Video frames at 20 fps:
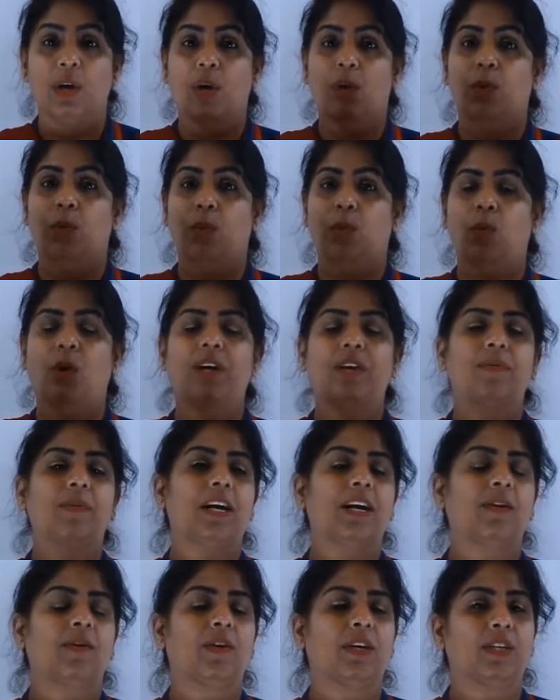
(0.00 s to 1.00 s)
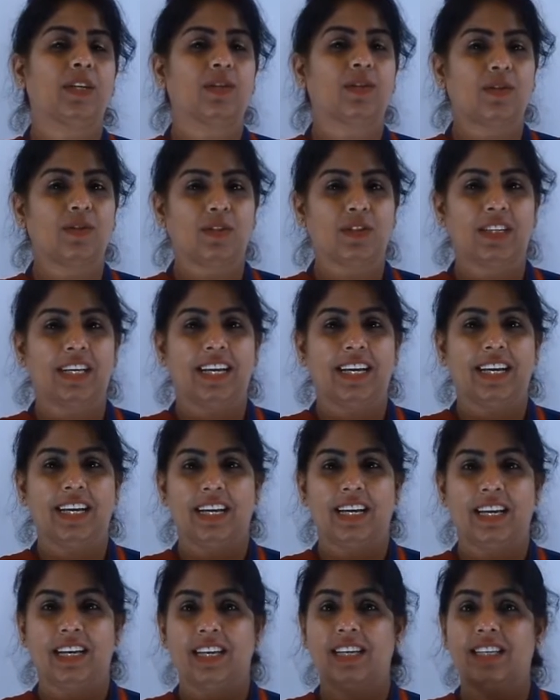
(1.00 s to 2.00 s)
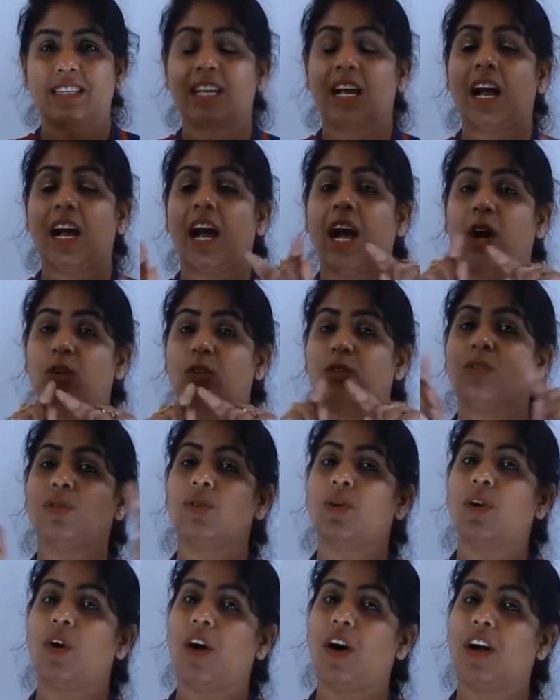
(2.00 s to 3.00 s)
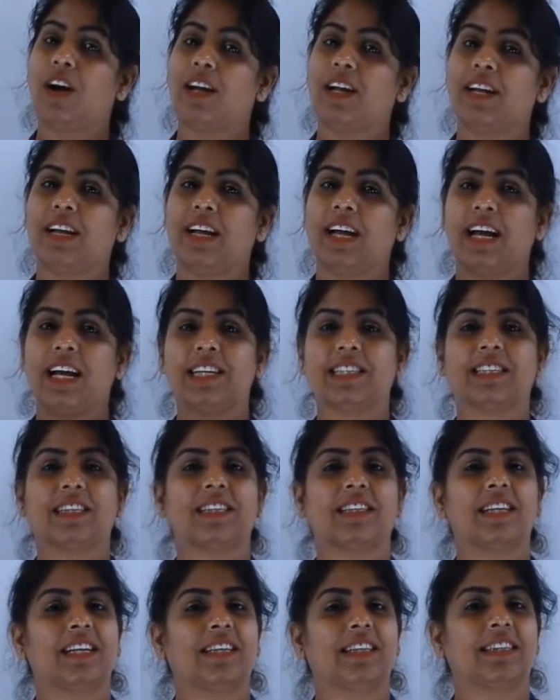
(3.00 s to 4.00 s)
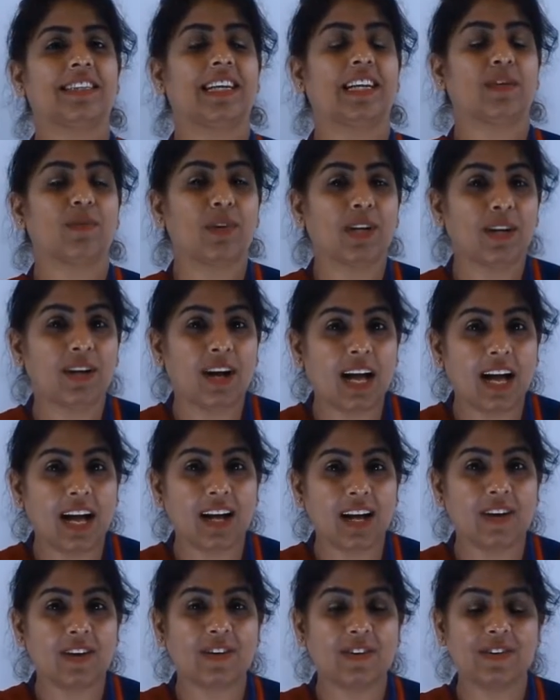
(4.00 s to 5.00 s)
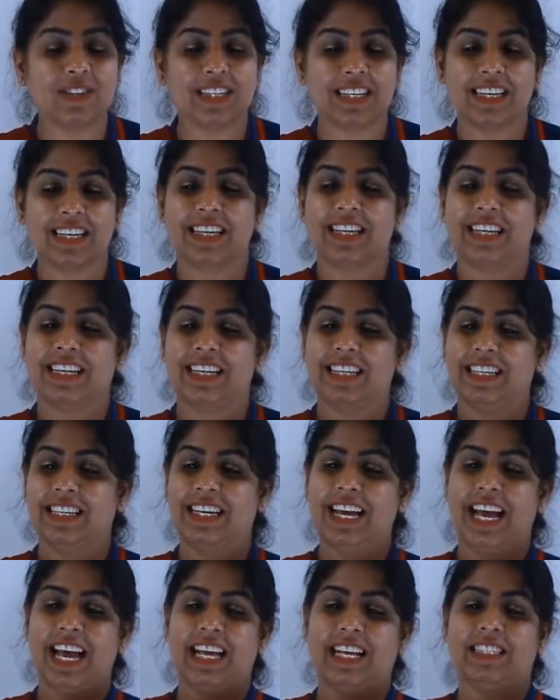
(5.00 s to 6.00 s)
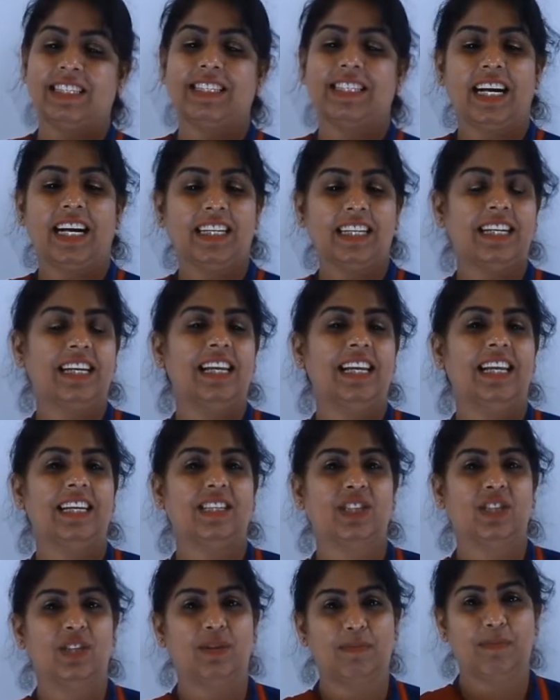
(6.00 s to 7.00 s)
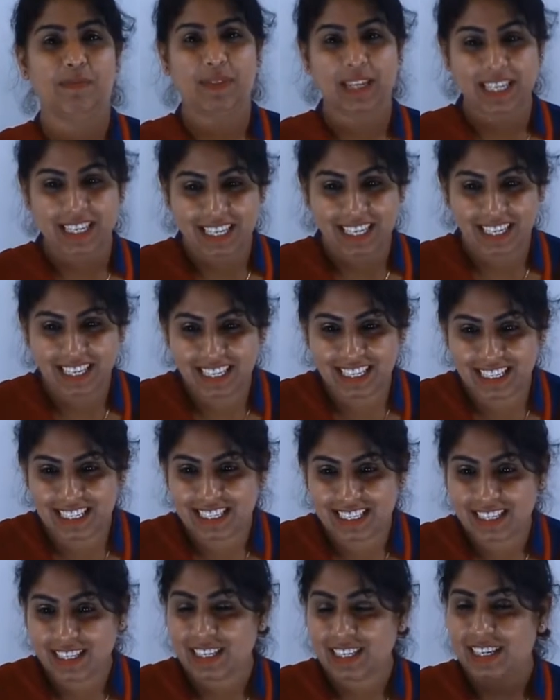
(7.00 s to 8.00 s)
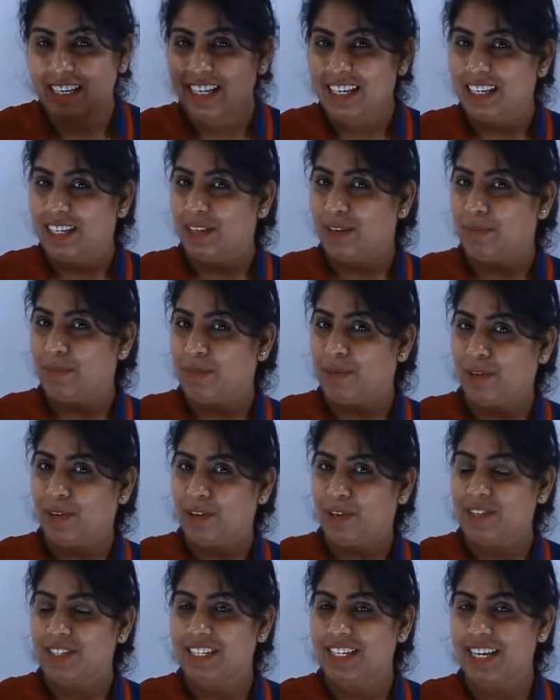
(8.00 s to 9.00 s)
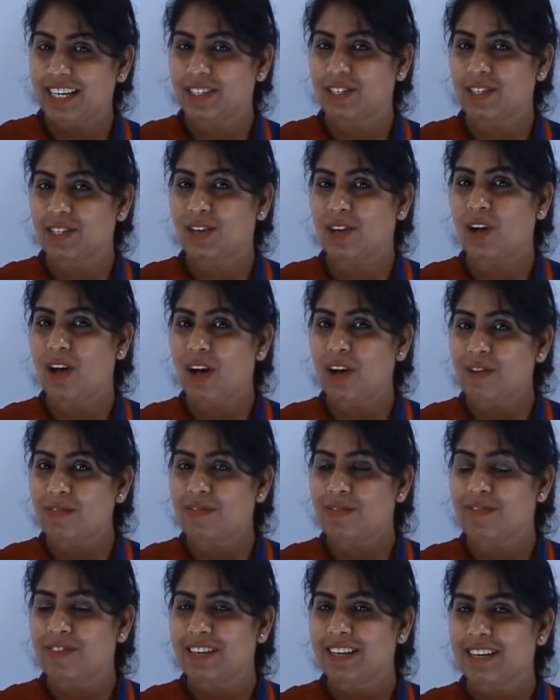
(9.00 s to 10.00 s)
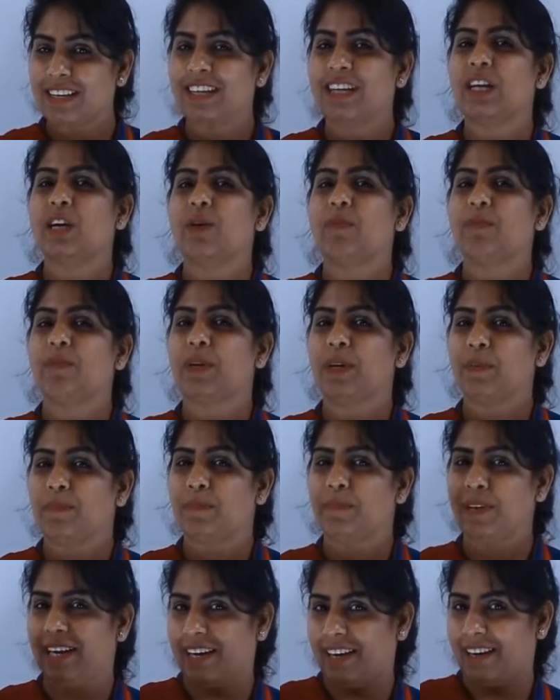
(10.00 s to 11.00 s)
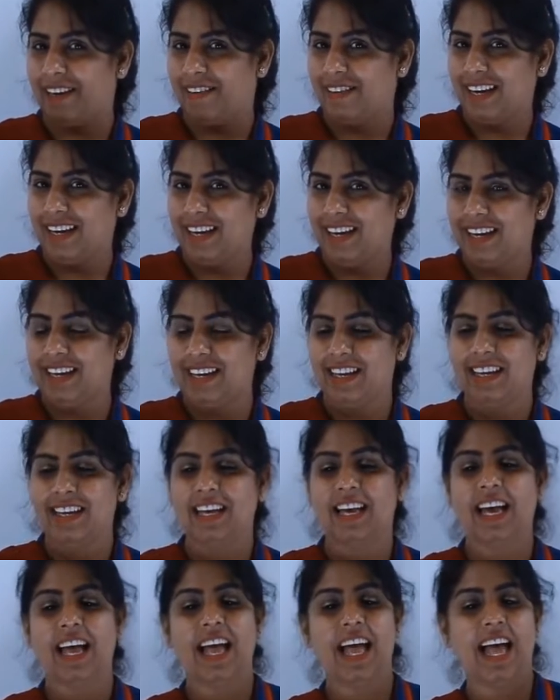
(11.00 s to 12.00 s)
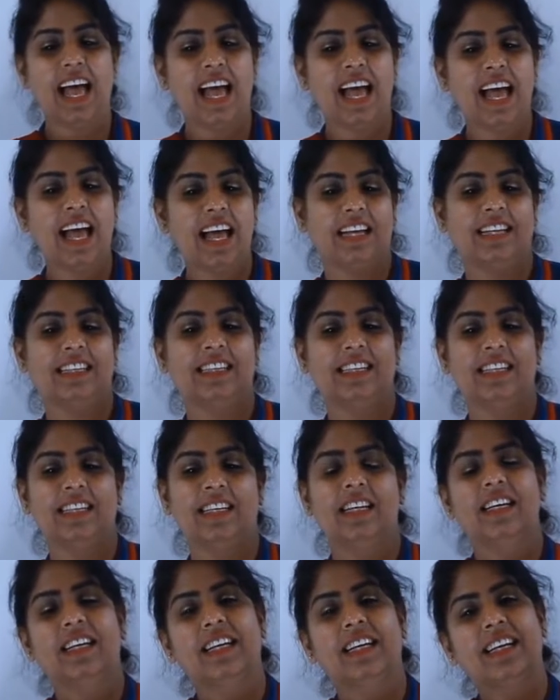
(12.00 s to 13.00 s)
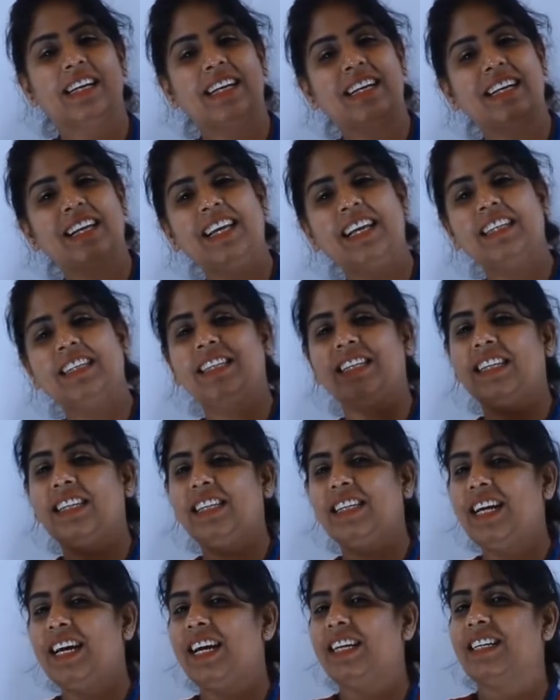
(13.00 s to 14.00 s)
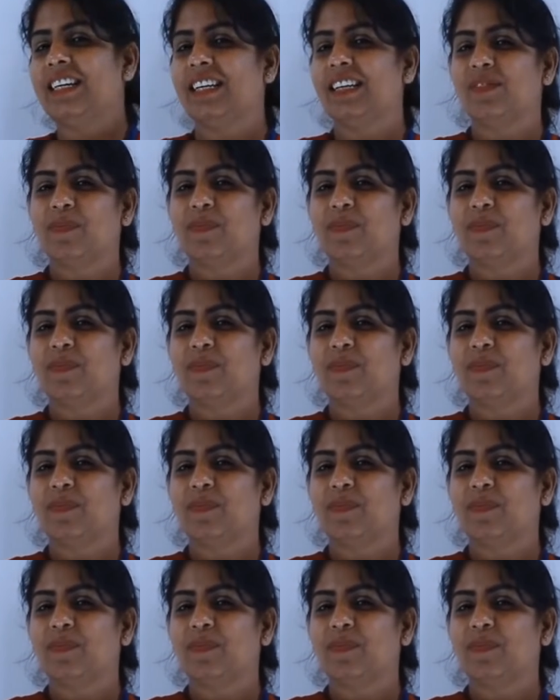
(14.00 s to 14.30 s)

what we are going to do today is how to organize the things that we count. Yes, data collection means the process of preparing and collecting the data.